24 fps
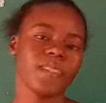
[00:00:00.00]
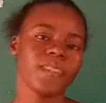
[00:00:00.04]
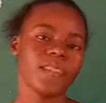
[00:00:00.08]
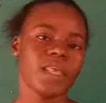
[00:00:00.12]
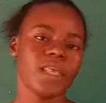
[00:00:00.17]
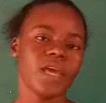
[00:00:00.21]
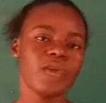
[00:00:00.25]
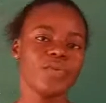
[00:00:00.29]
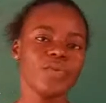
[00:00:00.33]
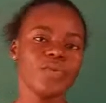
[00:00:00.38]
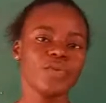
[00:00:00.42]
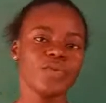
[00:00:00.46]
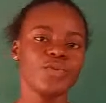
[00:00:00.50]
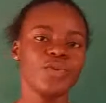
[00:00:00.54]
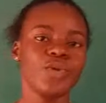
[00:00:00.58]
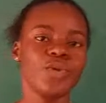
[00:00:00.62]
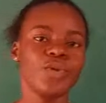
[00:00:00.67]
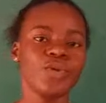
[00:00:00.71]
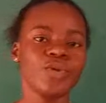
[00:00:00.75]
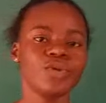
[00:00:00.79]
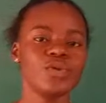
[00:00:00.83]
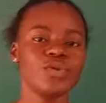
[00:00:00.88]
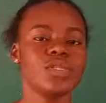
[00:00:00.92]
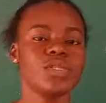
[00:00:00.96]
then we
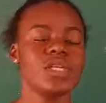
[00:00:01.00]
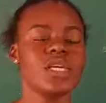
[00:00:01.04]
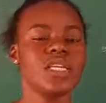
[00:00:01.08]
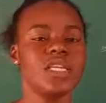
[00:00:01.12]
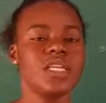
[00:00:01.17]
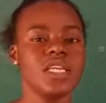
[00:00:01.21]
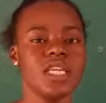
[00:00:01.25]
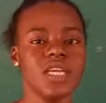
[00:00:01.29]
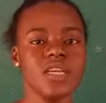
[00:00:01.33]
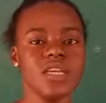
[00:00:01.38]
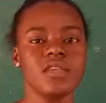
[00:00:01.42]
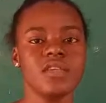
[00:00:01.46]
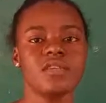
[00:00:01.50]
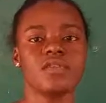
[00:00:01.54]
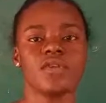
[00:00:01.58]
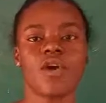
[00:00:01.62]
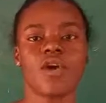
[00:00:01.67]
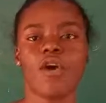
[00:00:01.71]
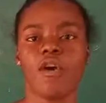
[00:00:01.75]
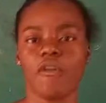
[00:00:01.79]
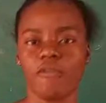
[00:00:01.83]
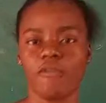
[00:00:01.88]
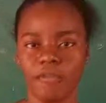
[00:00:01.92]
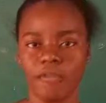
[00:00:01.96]
go to the needs
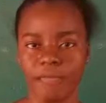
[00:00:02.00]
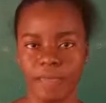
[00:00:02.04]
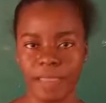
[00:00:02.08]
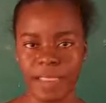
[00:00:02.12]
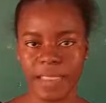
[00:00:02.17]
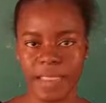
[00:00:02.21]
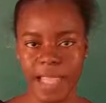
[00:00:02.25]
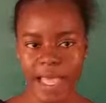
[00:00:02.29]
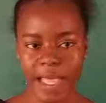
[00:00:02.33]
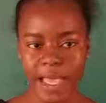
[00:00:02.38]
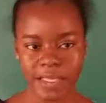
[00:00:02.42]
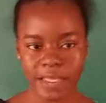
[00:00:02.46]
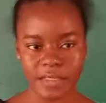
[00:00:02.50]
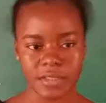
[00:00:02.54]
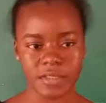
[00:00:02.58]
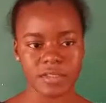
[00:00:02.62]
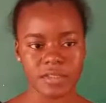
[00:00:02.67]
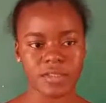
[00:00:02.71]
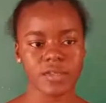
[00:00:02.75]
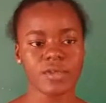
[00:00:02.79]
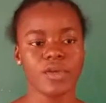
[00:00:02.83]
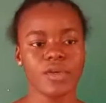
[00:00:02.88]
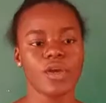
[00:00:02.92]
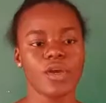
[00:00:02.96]
of
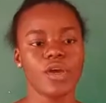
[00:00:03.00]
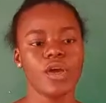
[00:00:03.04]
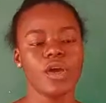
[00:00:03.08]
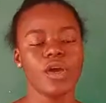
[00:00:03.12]
plants.